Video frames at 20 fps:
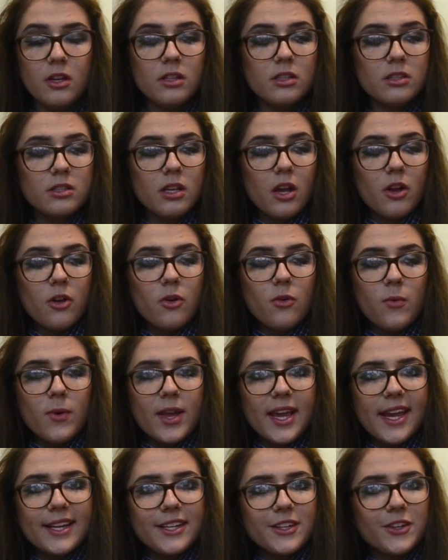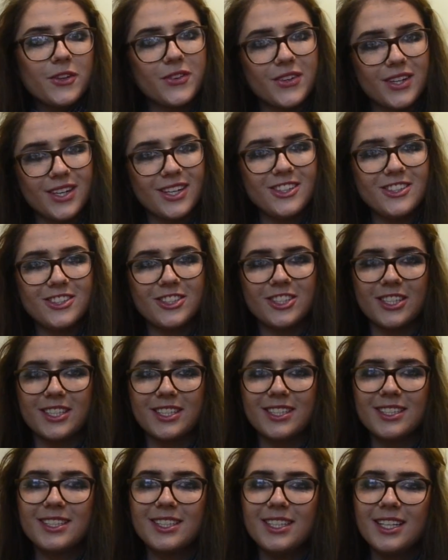So in
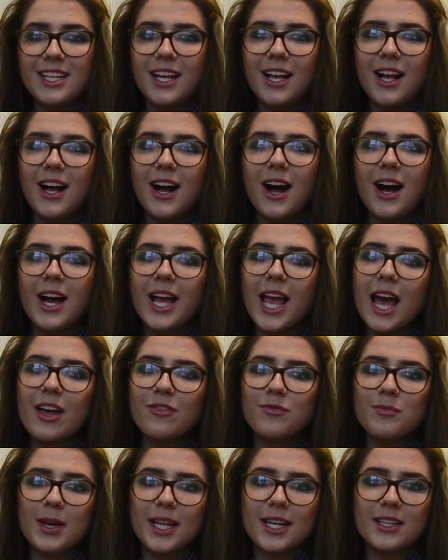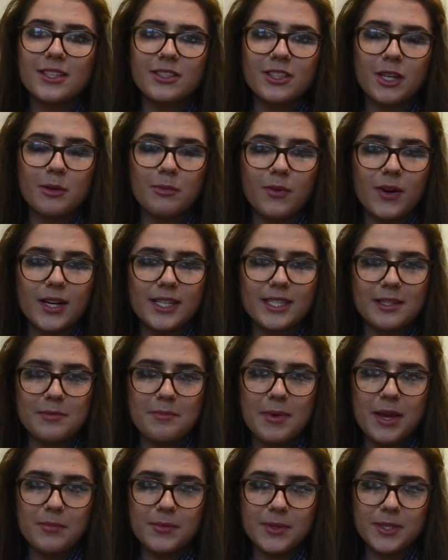conclusion, I have managed to summarise the
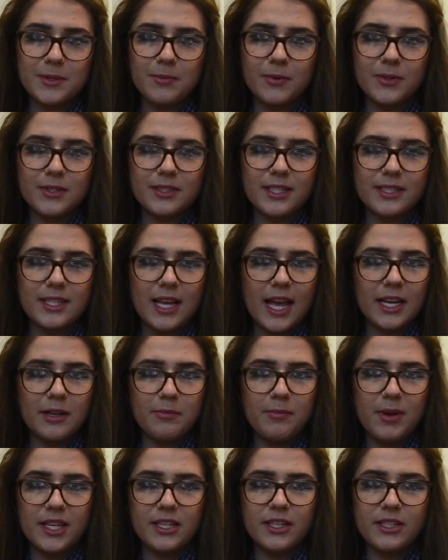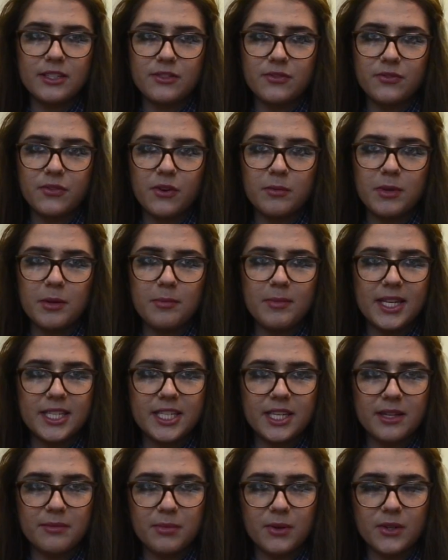main responses and opinions from the
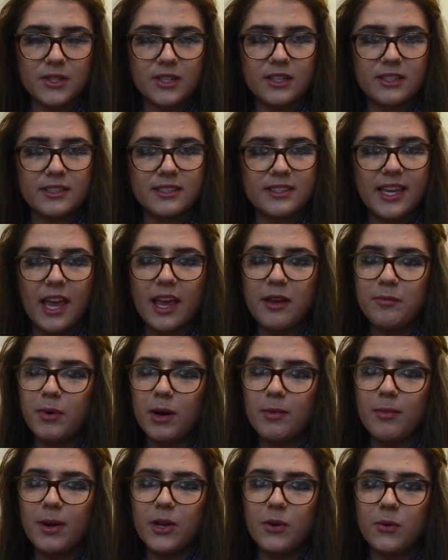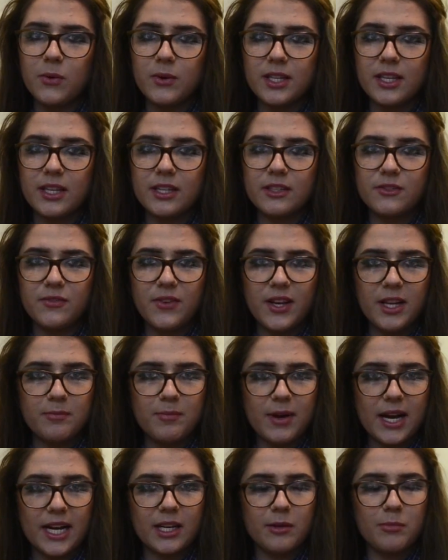media products gained by my audience
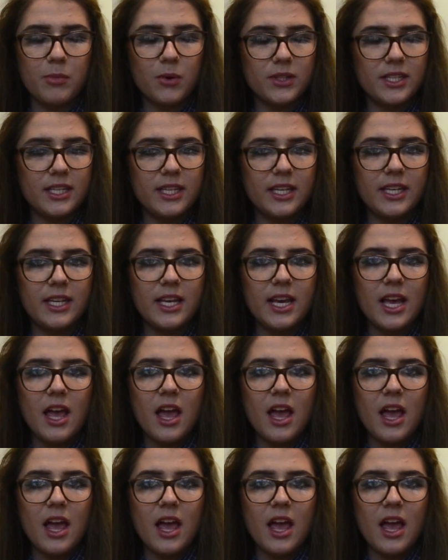feedback upon the